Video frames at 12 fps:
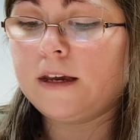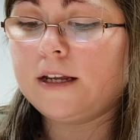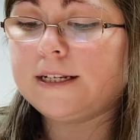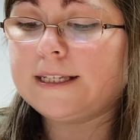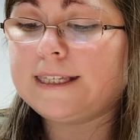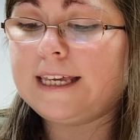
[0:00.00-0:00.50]

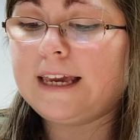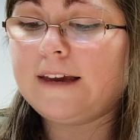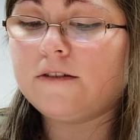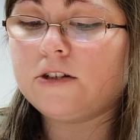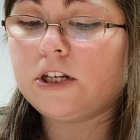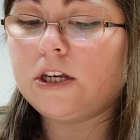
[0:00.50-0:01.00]
to see if
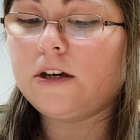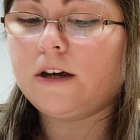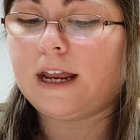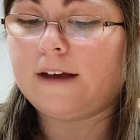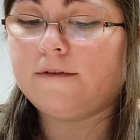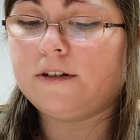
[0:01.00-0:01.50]
she could
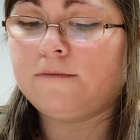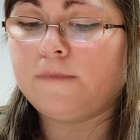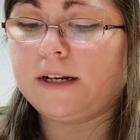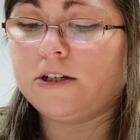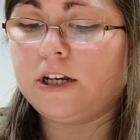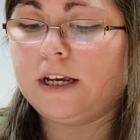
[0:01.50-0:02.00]
have
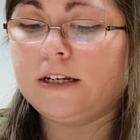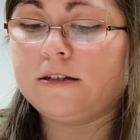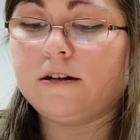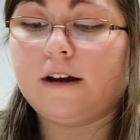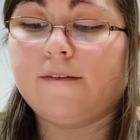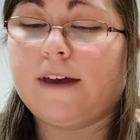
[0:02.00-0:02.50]
been changed
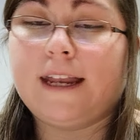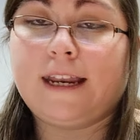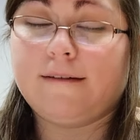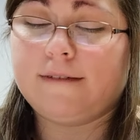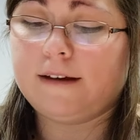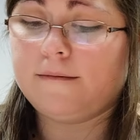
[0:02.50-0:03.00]
of any
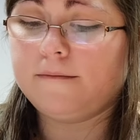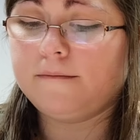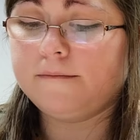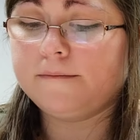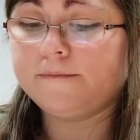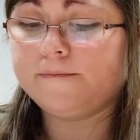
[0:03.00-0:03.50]
of them.
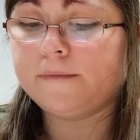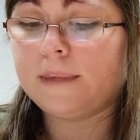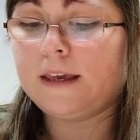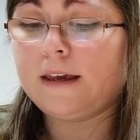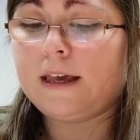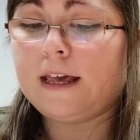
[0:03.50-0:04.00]

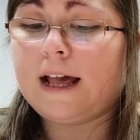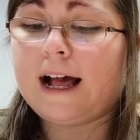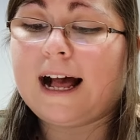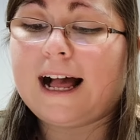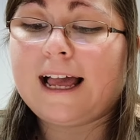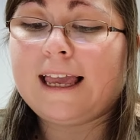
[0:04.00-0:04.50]

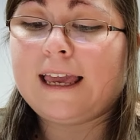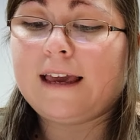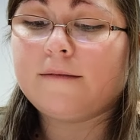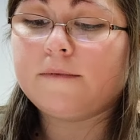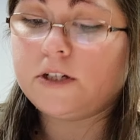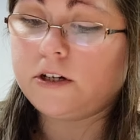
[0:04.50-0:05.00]
I
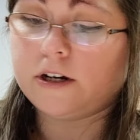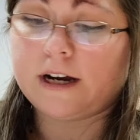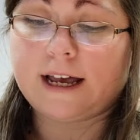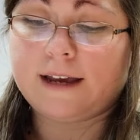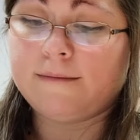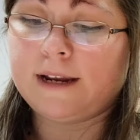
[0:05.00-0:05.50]
sure
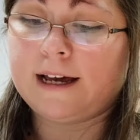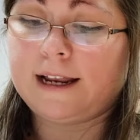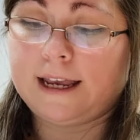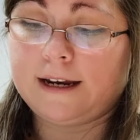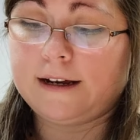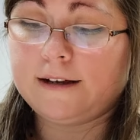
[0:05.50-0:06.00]
I am not
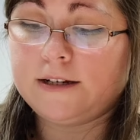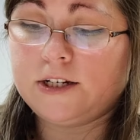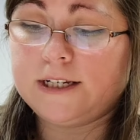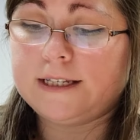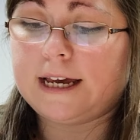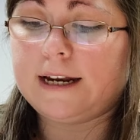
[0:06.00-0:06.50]
Ada, she
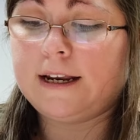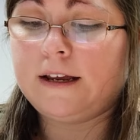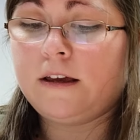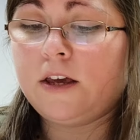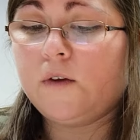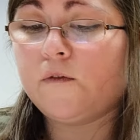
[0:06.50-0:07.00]
said
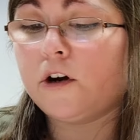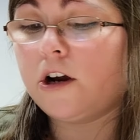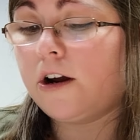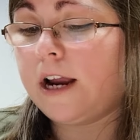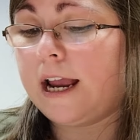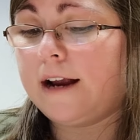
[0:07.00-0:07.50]
for
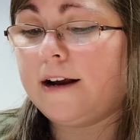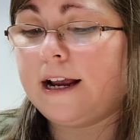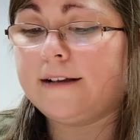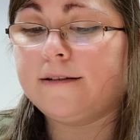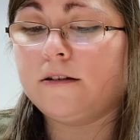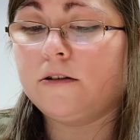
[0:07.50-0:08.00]
her hair
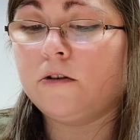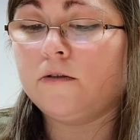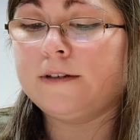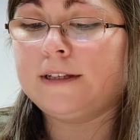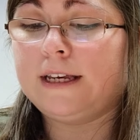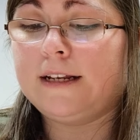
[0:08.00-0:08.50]
has
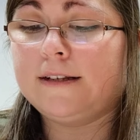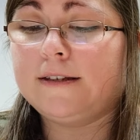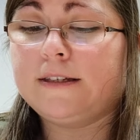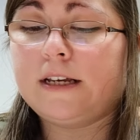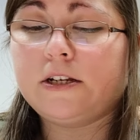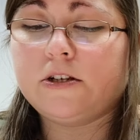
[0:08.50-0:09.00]
goes in
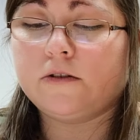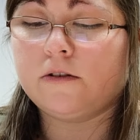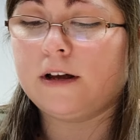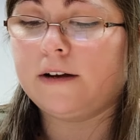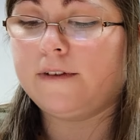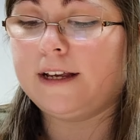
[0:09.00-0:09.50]
such
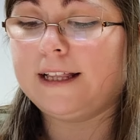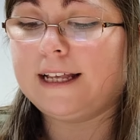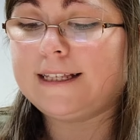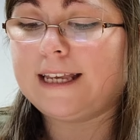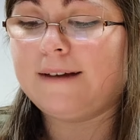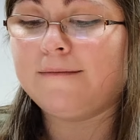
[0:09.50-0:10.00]
long
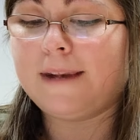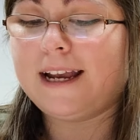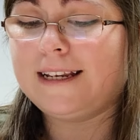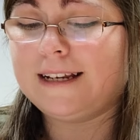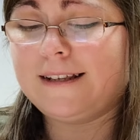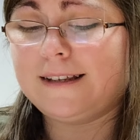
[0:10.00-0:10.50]
ringlets and mine
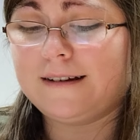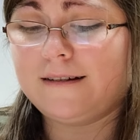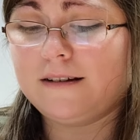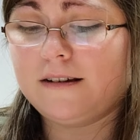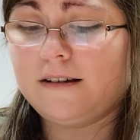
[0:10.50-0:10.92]
doesn't